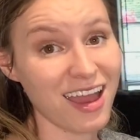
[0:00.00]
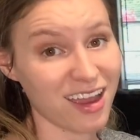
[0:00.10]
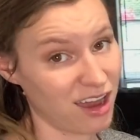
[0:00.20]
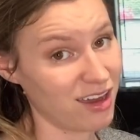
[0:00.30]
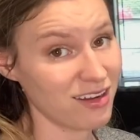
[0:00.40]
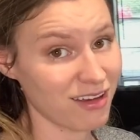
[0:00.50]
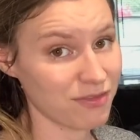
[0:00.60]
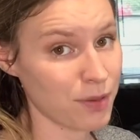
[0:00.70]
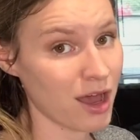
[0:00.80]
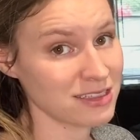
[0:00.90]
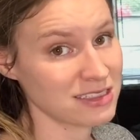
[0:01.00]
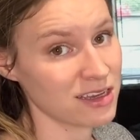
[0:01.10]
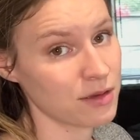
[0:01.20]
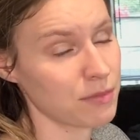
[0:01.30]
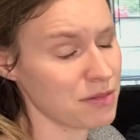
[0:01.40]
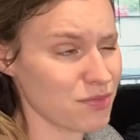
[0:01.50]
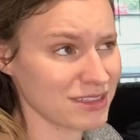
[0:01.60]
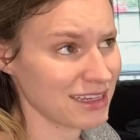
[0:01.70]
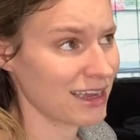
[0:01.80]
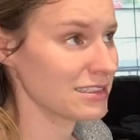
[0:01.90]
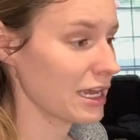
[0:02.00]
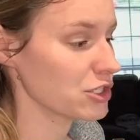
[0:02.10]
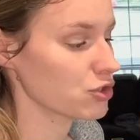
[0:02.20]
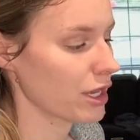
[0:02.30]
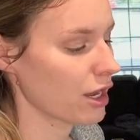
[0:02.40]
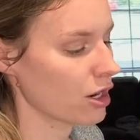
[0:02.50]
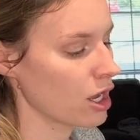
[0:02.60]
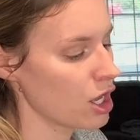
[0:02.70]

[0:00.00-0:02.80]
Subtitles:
cut of pasta, maybe besides angel hair.